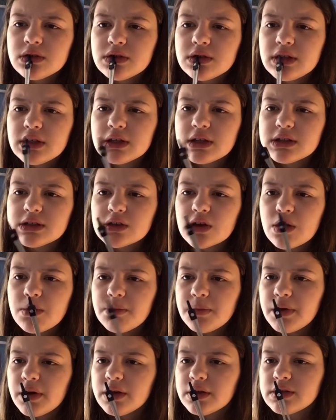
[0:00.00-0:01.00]
I think it's a
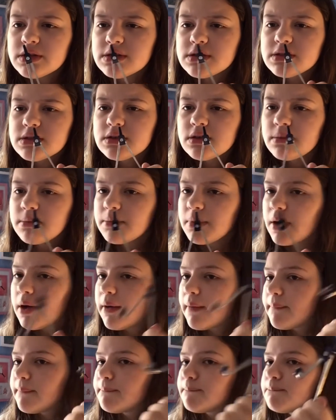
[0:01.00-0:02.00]
compass, but